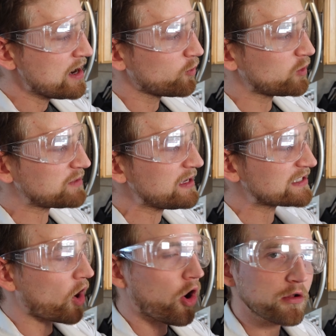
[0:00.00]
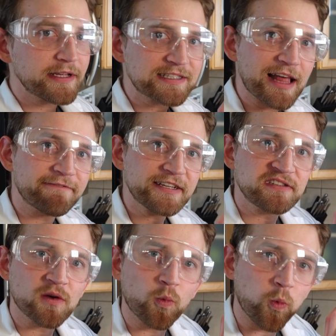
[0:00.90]
which means all that's left is
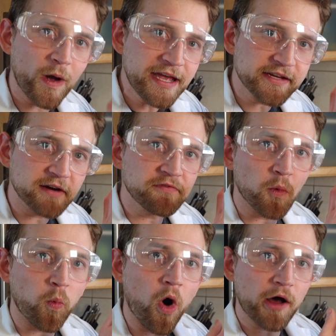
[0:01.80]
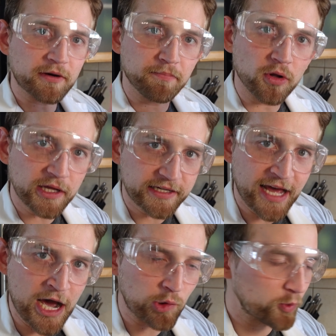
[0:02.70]
the weight of the water pulling
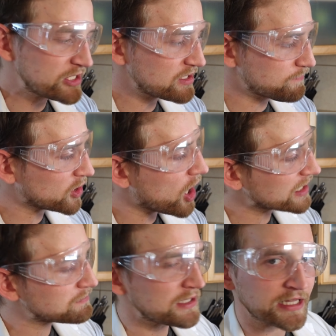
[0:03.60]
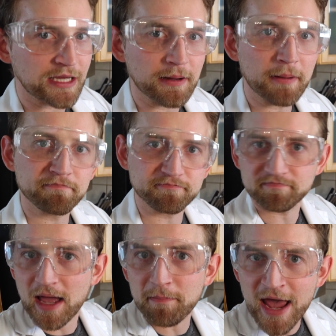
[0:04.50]
down, which is approximately
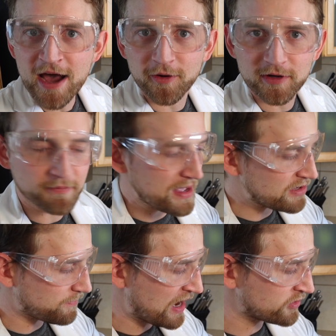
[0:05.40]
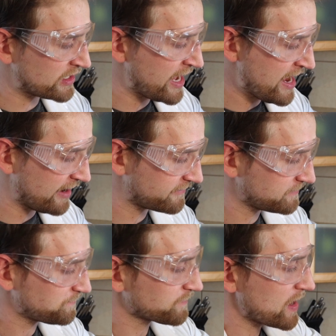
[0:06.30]
a pound, maybe a pound and a half.
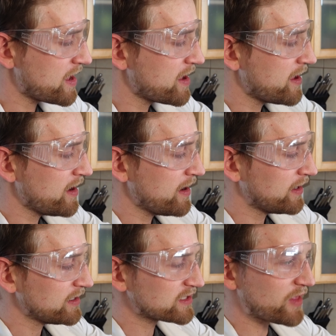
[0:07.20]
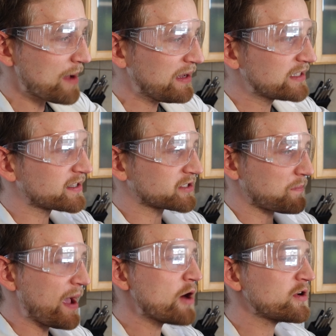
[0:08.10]
So that means there's a
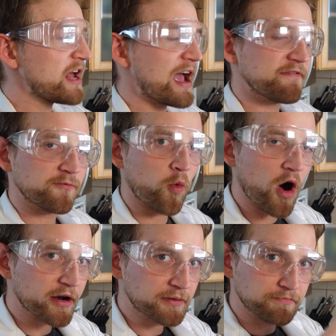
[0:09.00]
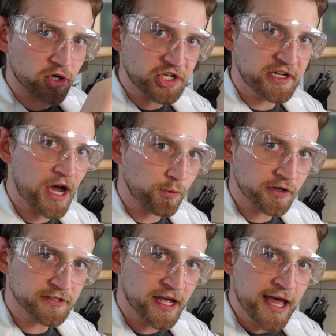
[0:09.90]
pound and a half of water pushing
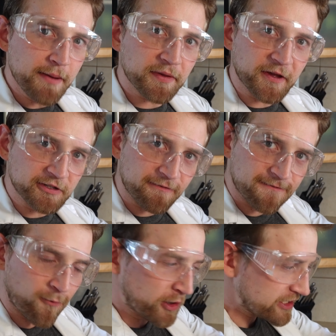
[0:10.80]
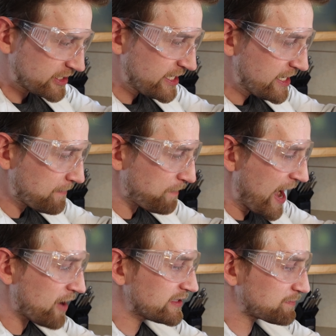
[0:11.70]
downwards, but there's 14
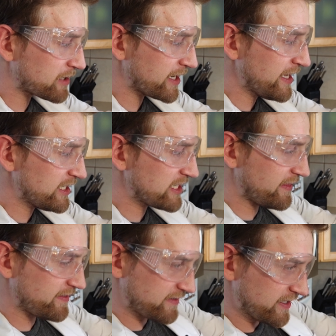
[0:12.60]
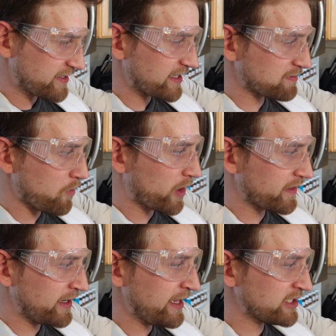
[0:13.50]
pounds per inch, and since that's more
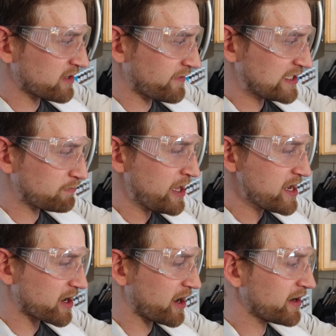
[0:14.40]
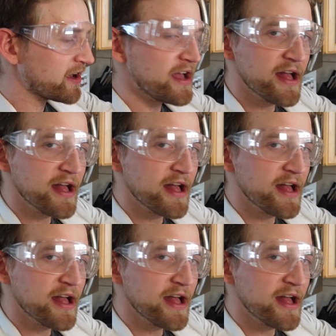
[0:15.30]
than an inch of this playing card,